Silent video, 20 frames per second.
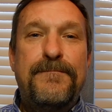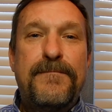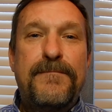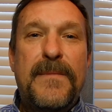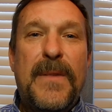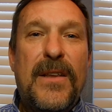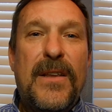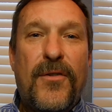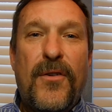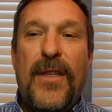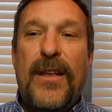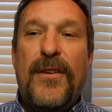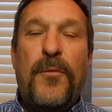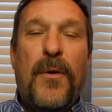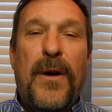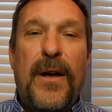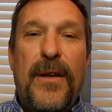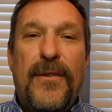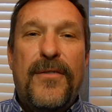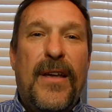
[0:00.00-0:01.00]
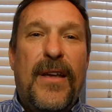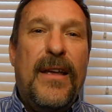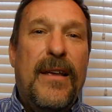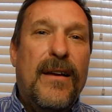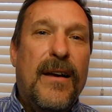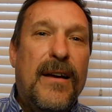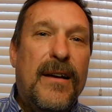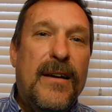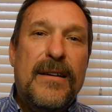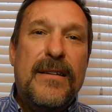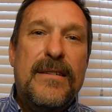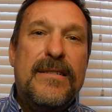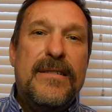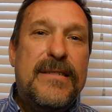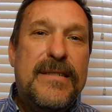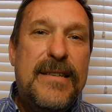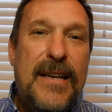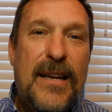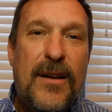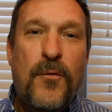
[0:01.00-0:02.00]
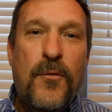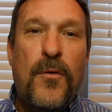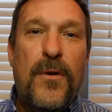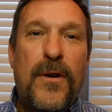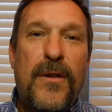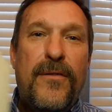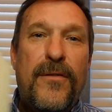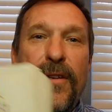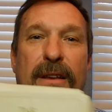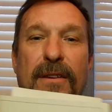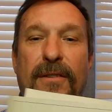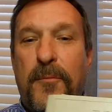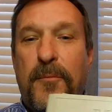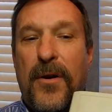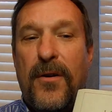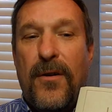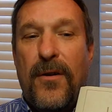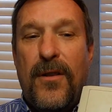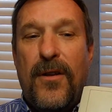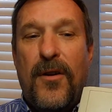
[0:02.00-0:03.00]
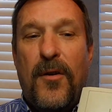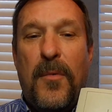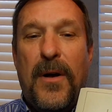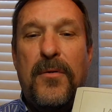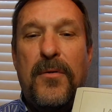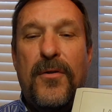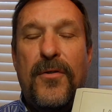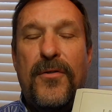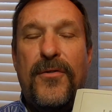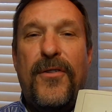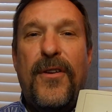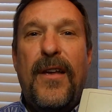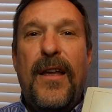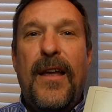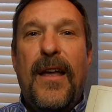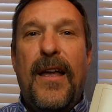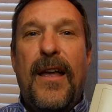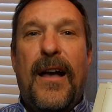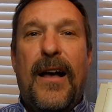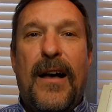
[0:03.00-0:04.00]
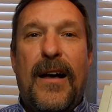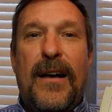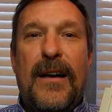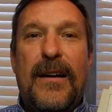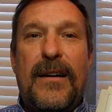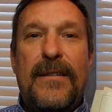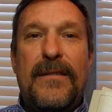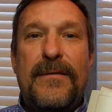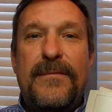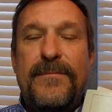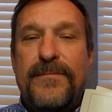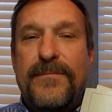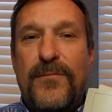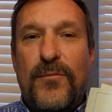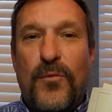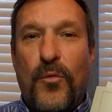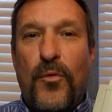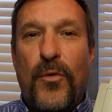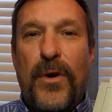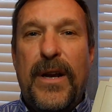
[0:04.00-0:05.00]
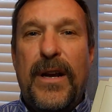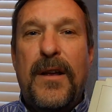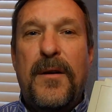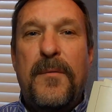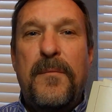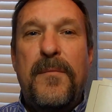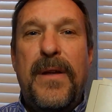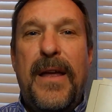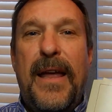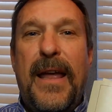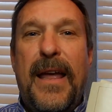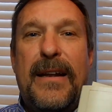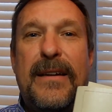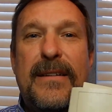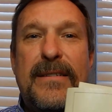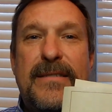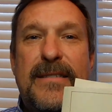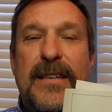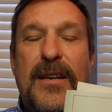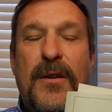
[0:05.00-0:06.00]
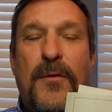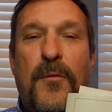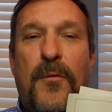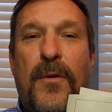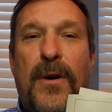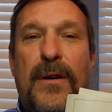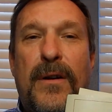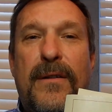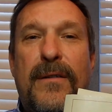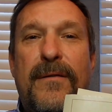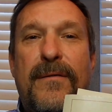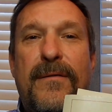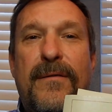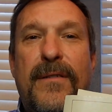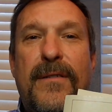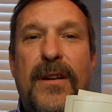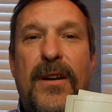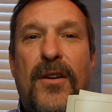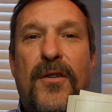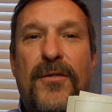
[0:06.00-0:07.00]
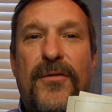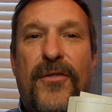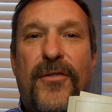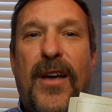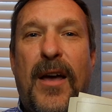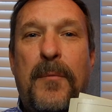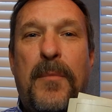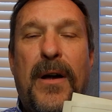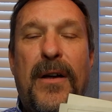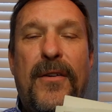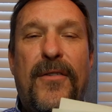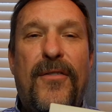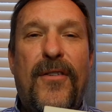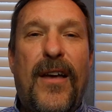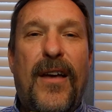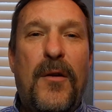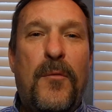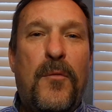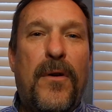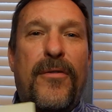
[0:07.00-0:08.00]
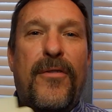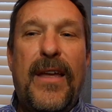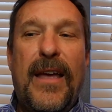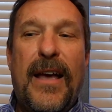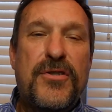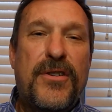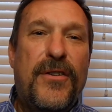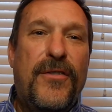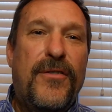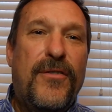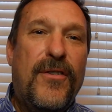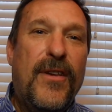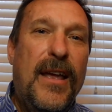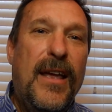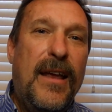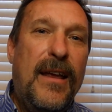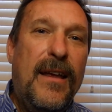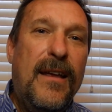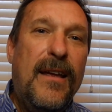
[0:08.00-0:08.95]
So that's why I say take one of these parallel Bibles, read them, and see what, side by side what they actually say.